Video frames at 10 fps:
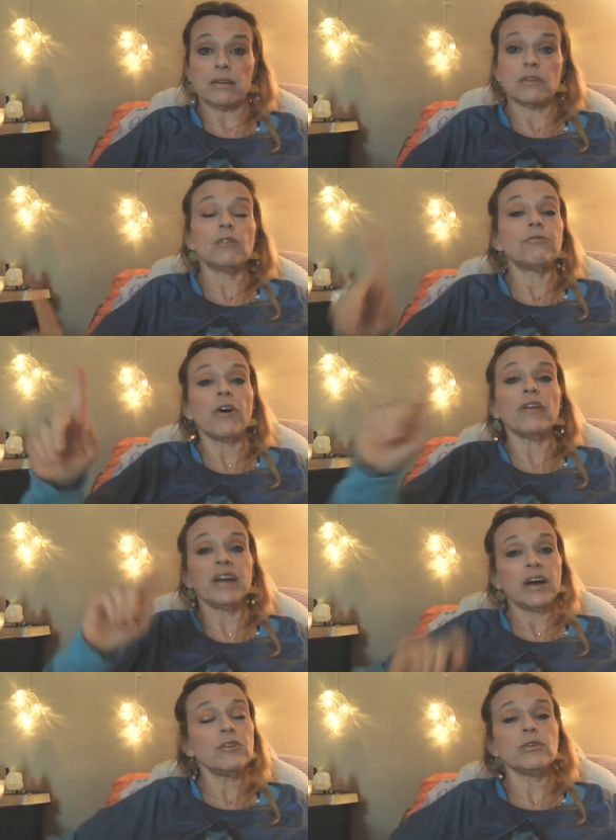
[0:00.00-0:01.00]
falling
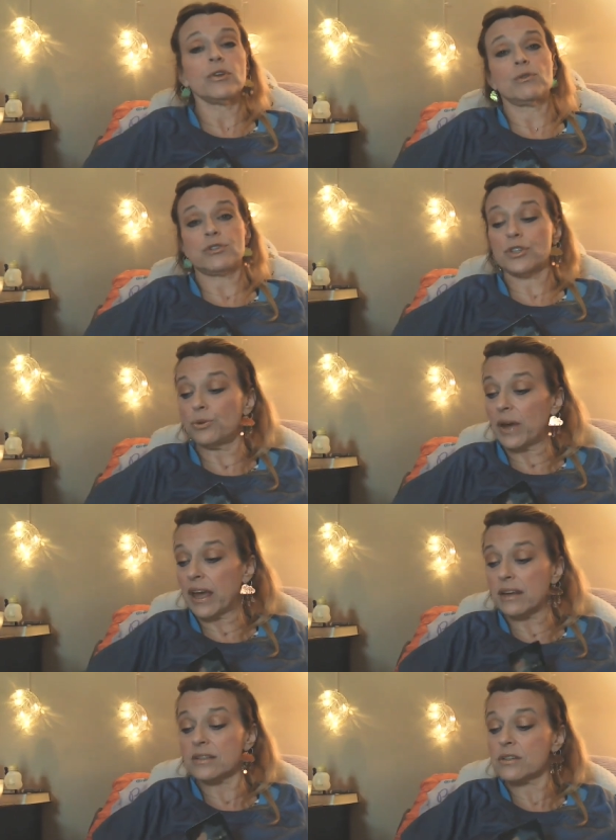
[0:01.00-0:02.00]
under those two
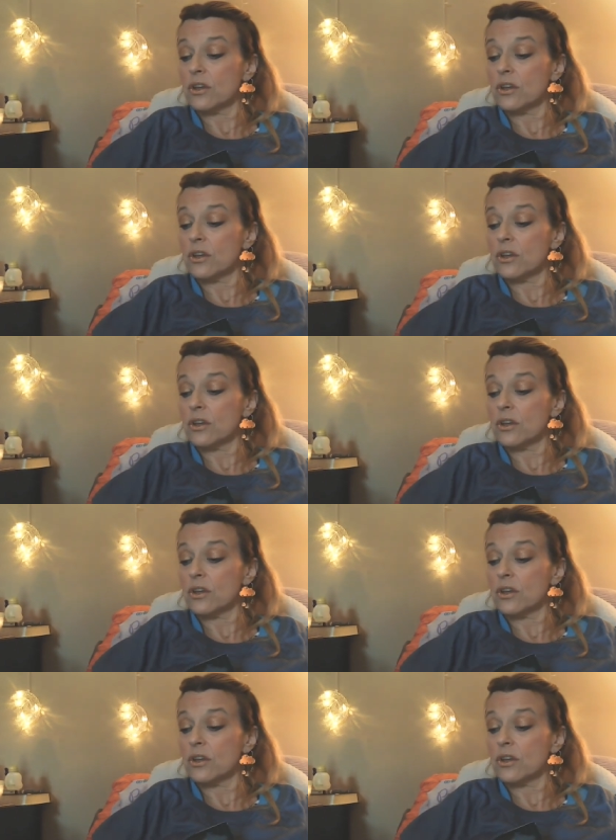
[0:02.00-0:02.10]
eights.